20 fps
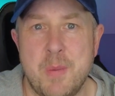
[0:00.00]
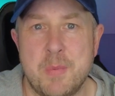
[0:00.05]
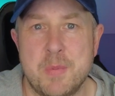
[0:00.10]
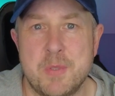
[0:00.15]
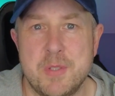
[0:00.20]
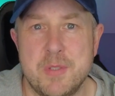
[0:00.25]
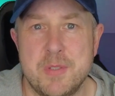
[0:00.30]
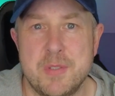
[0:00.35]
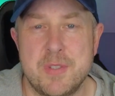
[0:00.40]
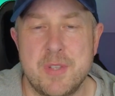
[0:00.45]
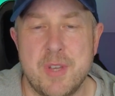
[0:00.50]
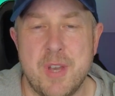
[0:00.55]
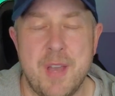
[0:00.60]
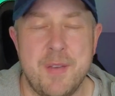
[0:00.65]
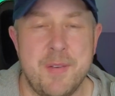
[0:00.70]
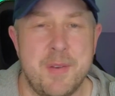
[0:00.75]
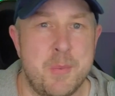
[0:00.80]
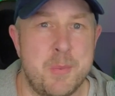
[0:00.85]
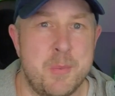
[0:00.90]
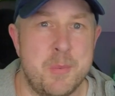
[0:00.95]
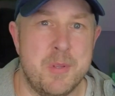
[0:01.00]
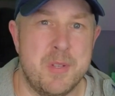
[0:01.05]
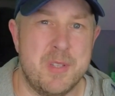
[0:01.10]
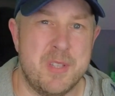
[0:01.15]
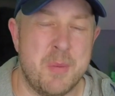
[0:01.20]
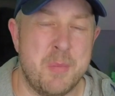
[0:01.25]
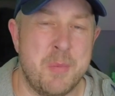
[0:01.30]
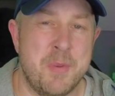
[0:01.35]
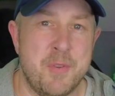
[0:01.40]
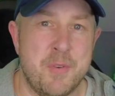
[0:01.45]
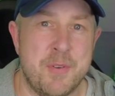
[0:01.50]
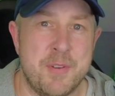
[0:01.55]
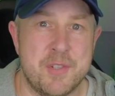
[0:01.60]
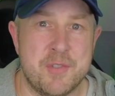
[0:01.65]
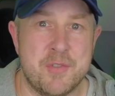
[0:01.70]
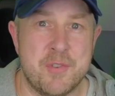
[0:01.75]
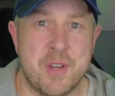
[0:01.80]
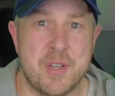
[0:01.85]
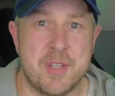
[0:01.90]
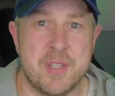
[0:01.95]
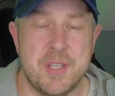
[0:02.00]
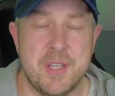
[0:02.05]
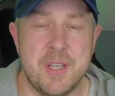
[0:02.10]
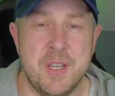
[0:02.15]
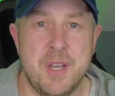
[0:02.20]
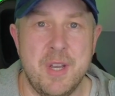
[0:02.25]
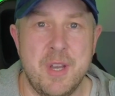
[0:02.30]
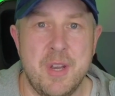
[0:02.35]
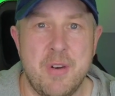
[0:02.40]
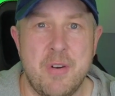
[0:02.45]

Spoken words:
options either done with your instructor